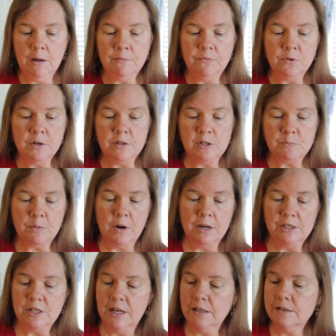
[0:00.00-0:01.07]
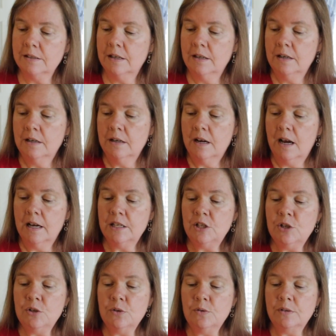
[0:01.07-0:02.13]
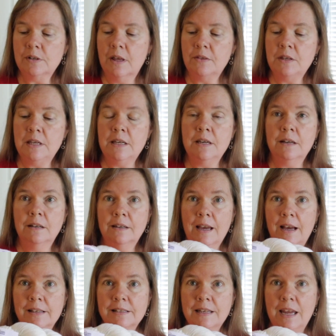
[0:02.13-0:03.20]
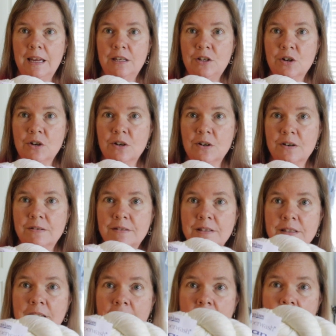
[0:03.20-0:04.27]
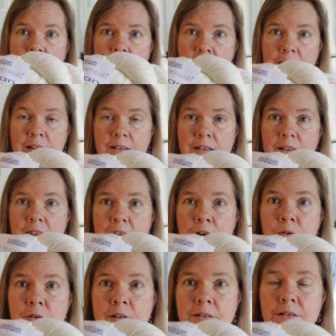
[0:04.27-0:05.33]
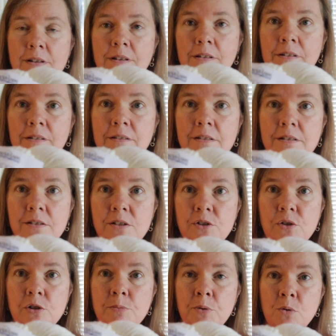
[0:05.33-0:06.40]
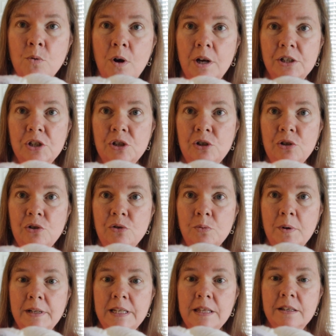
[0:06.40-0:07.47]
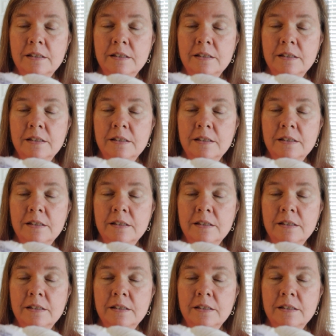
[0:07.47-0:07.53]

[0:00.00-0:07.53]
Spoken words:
For this project, I used the Cascade yarns, Aran Superwash 220.